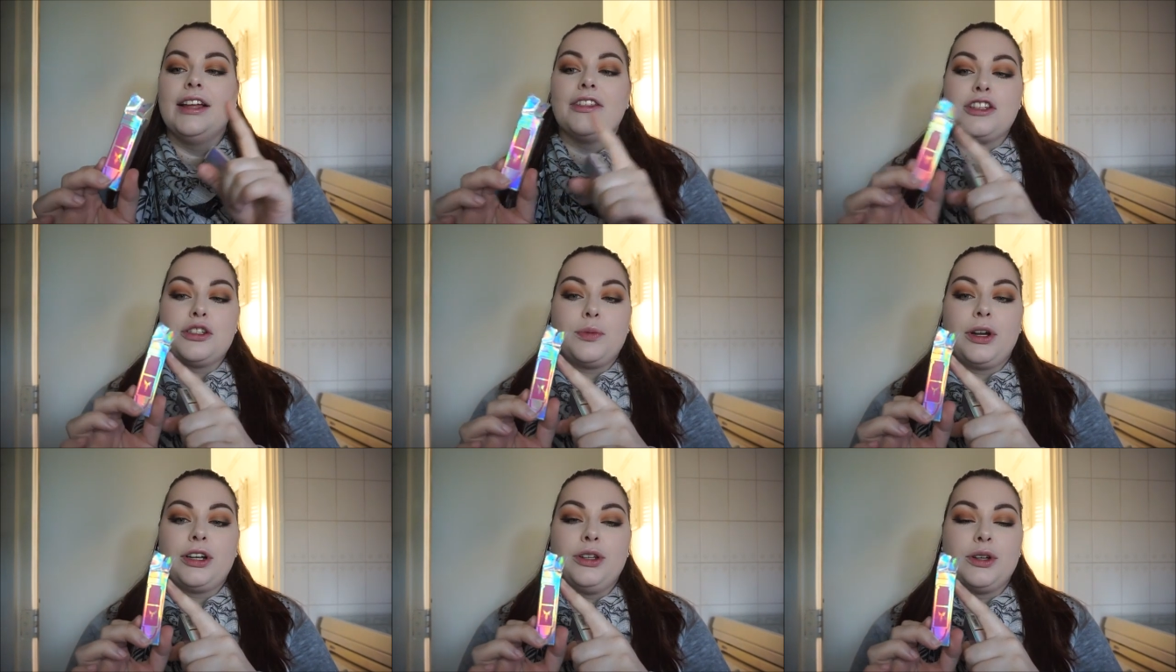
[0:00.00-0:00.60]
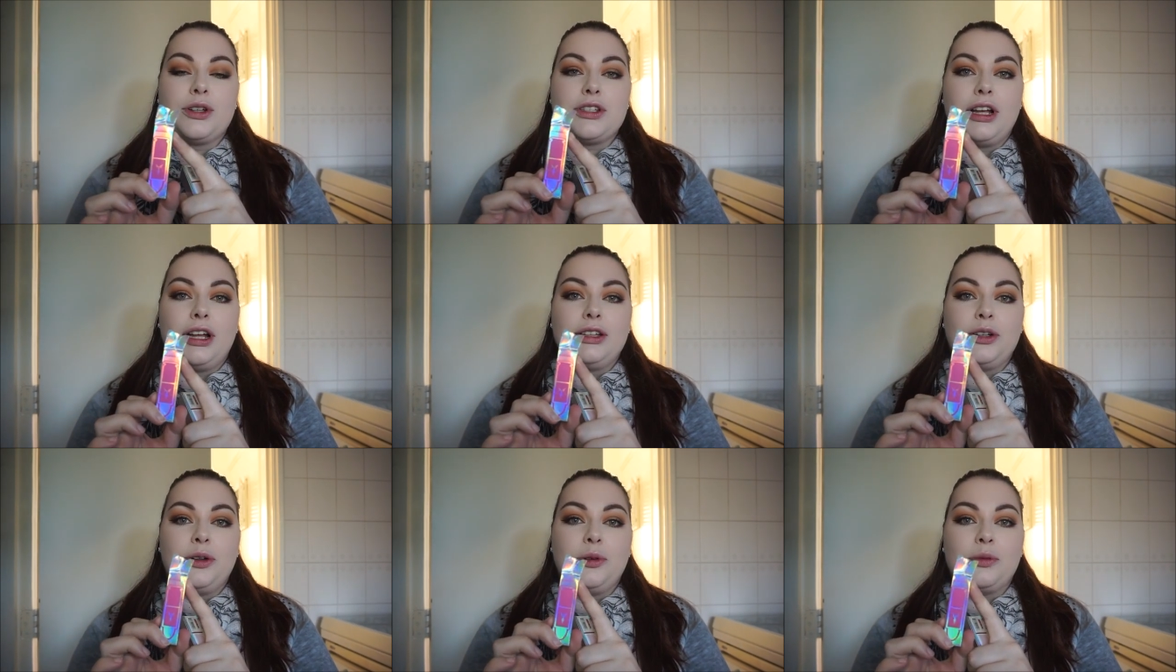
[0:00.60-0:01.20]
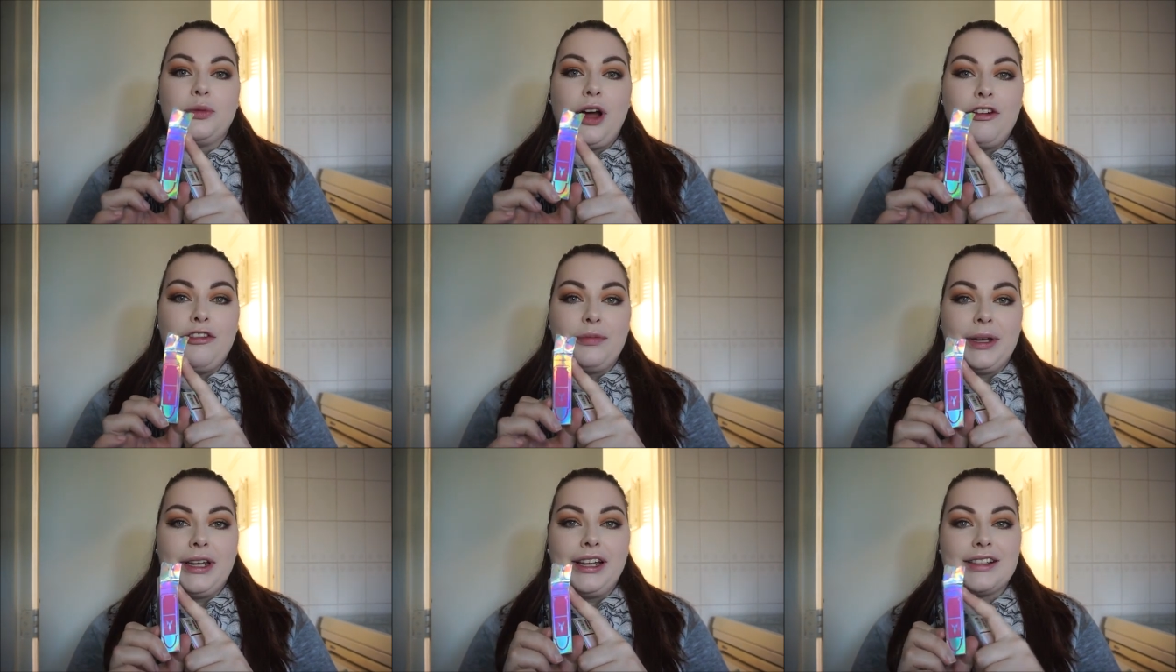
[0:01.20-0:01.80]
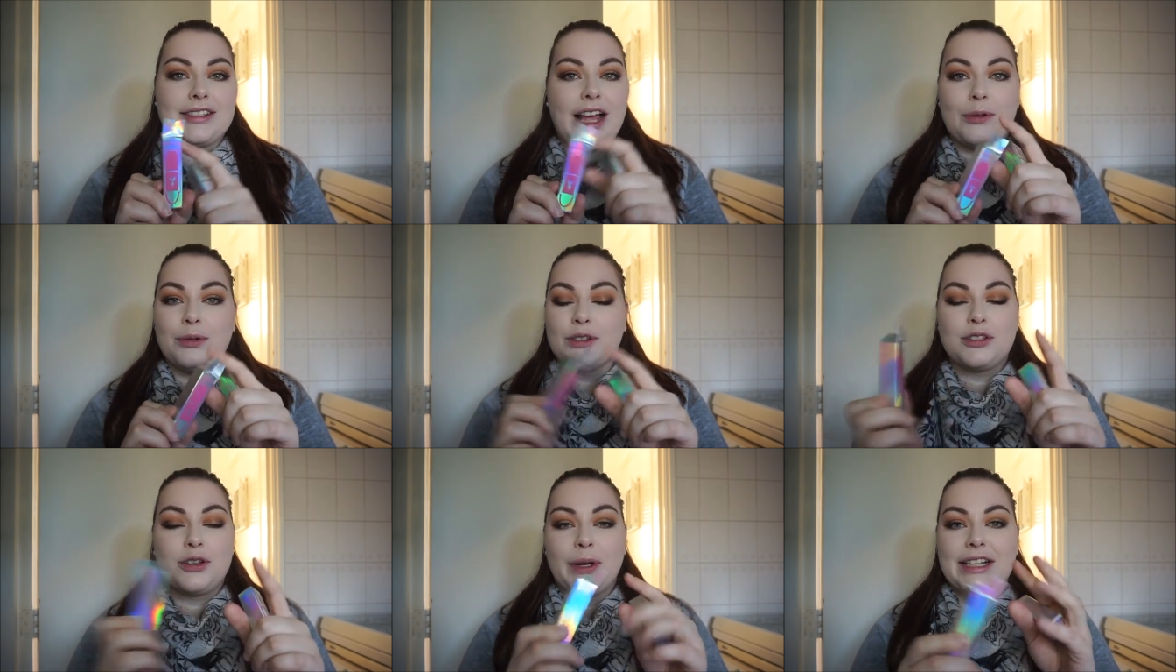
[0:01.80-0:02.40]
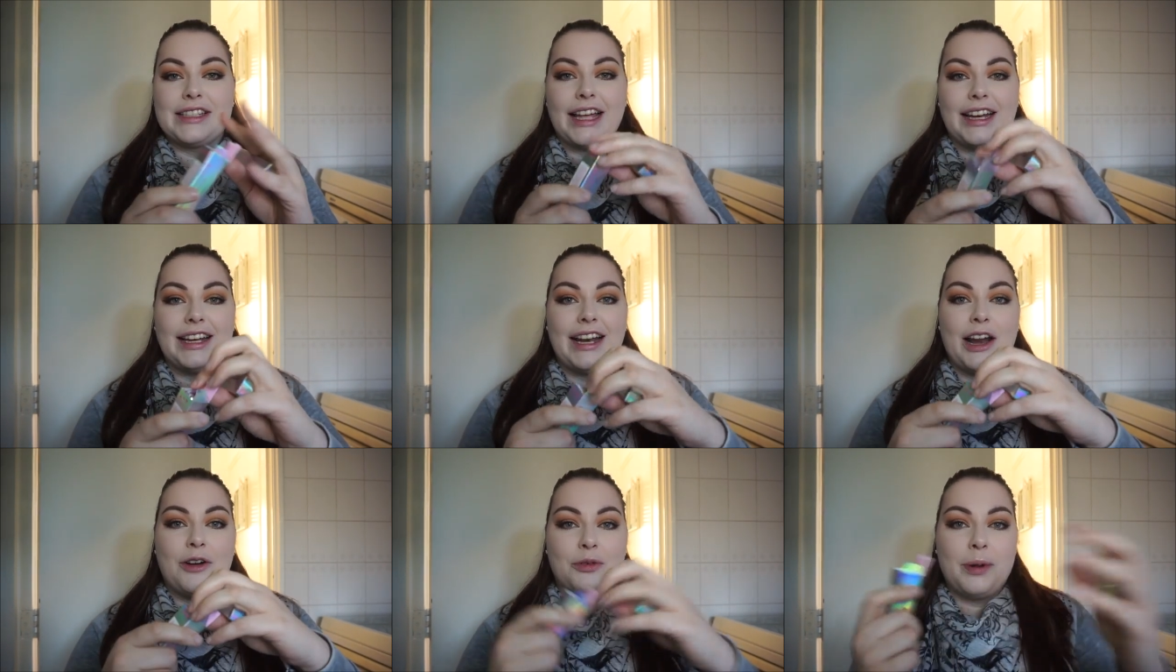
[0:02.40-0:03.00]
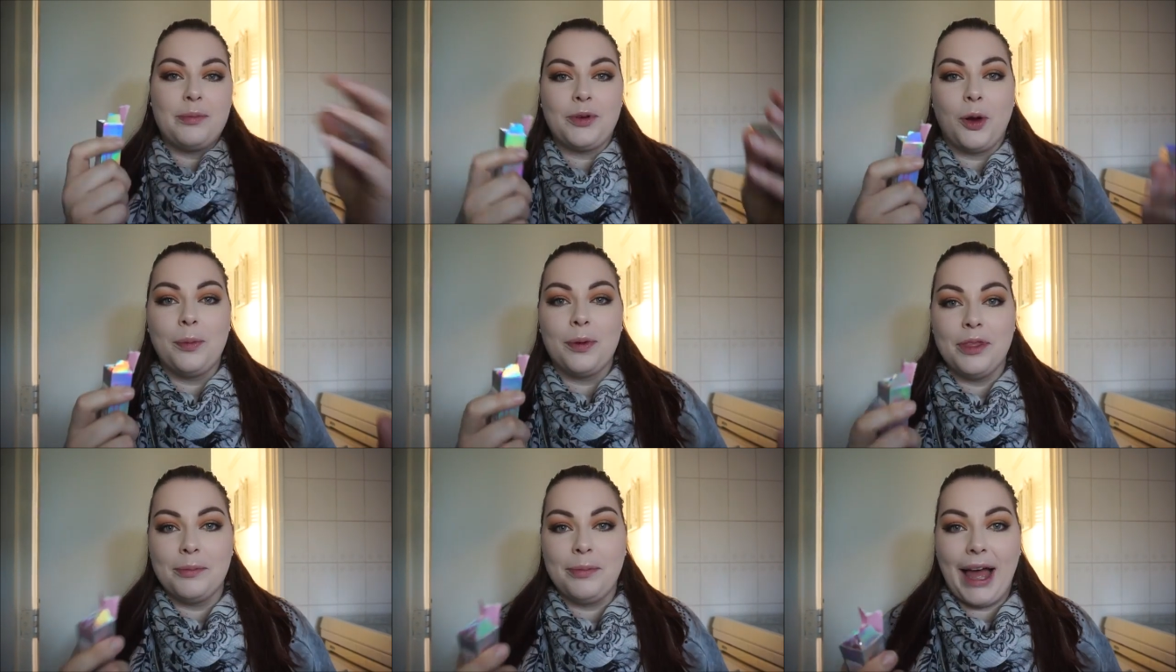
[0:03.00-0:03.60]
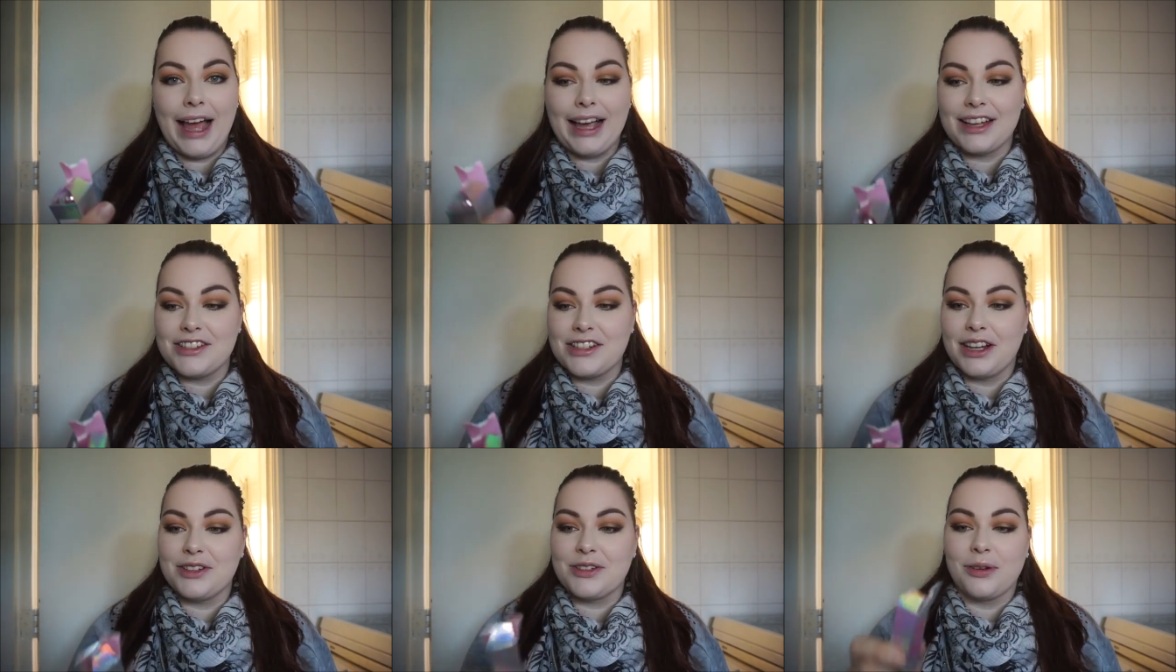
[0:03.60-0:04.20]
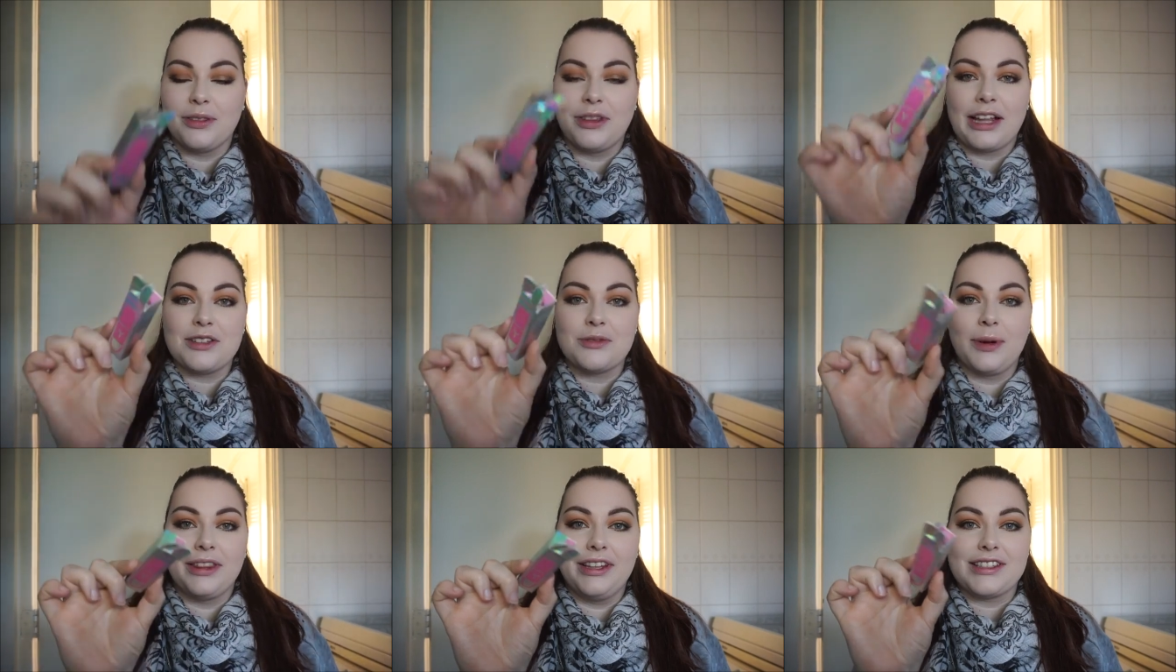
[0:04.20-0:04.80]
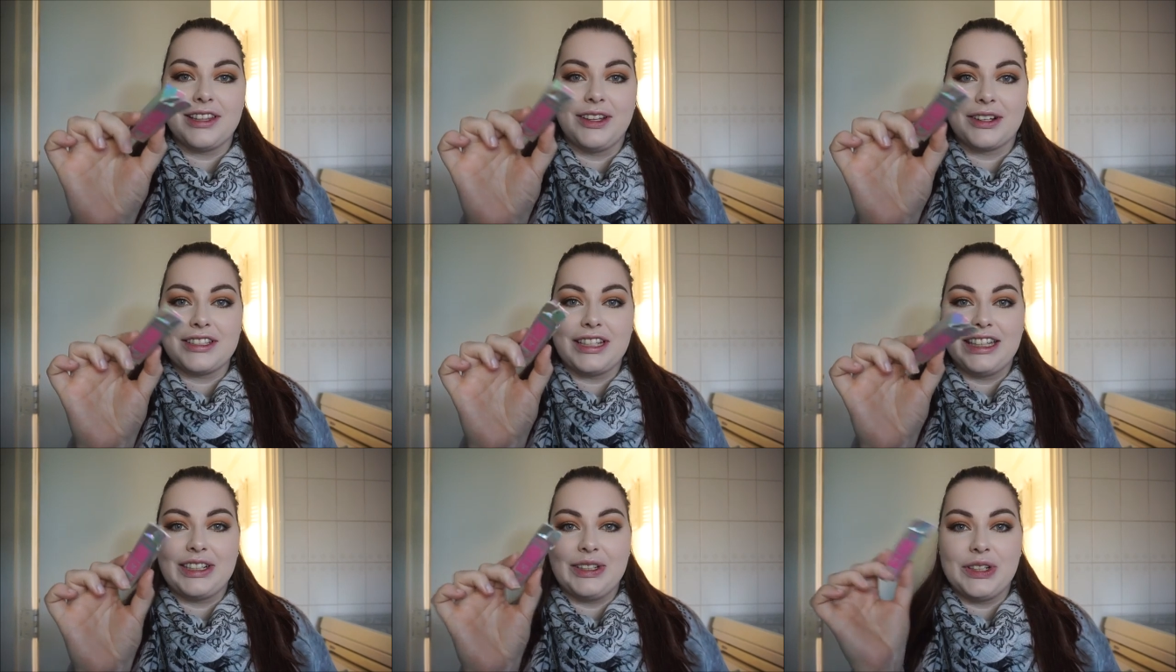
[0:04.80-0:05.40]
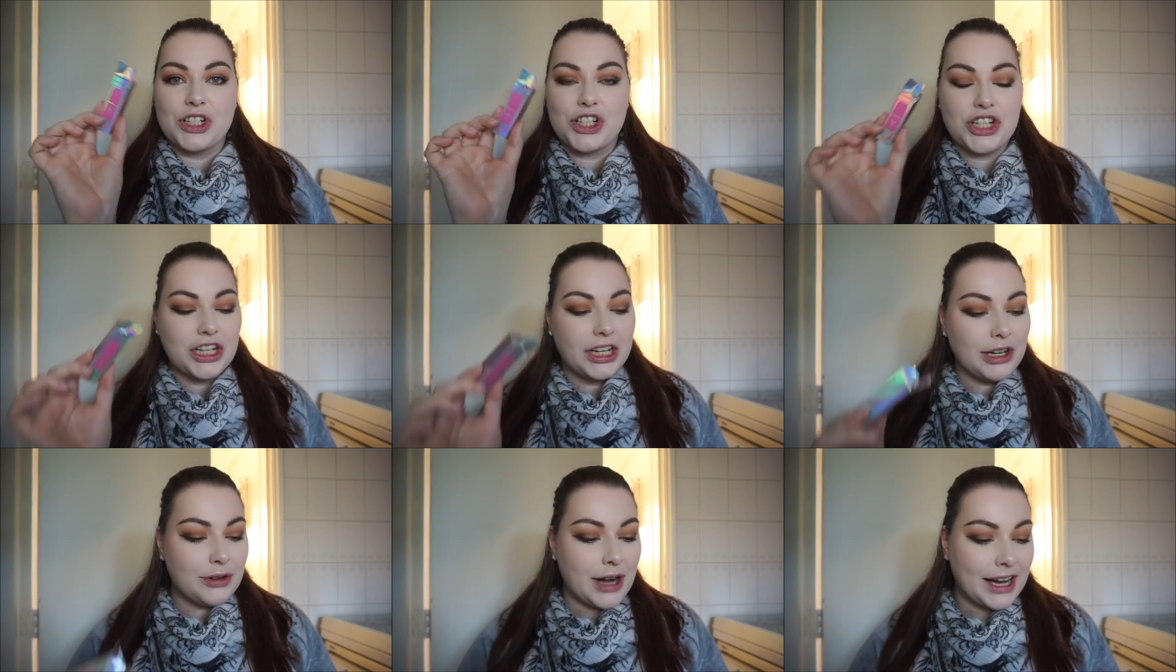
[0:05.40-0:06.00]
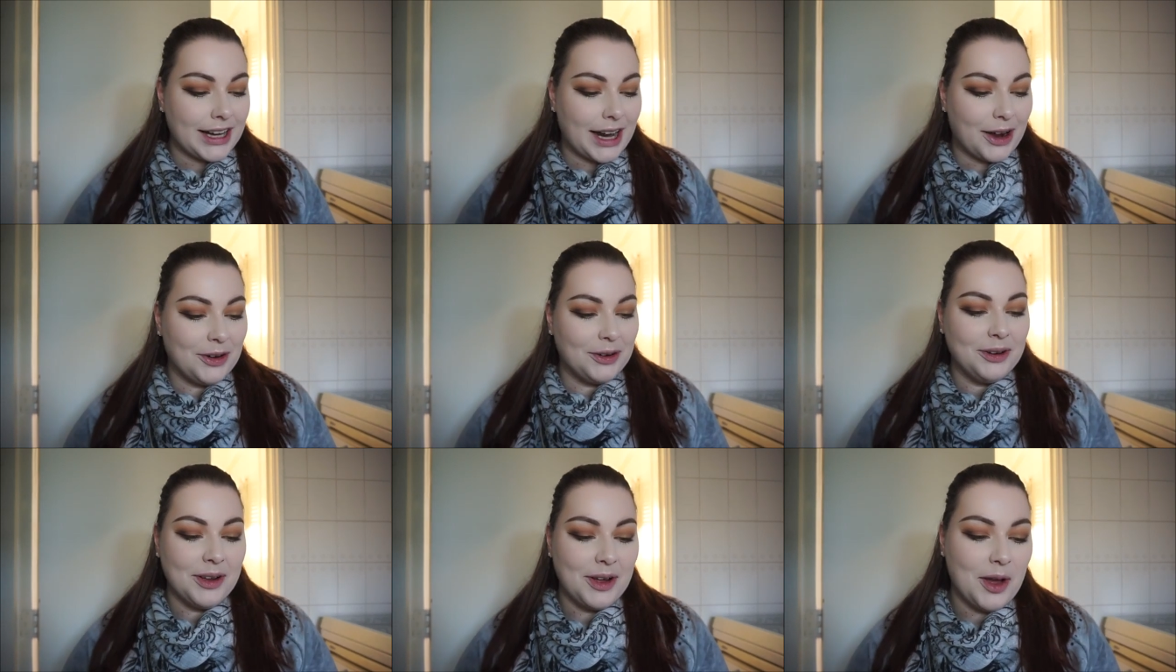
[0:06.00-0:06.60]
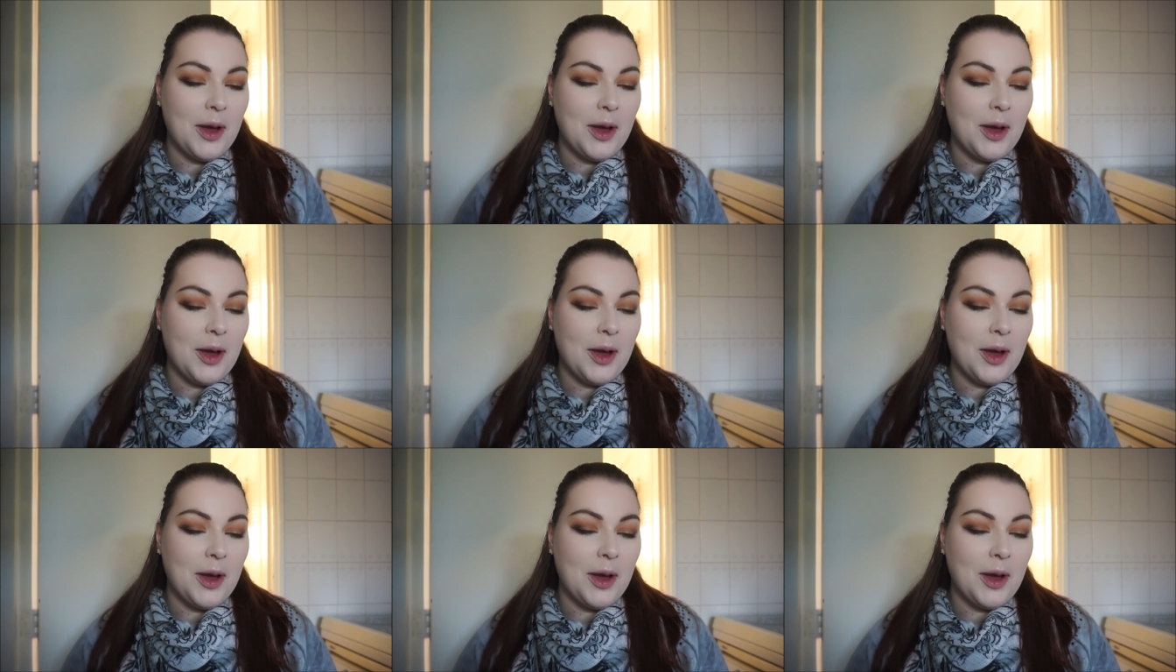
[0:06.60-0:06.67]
This one looks a little rough because I was so excited that I ripped open the packaging, so that's why this looks a little shitty right now.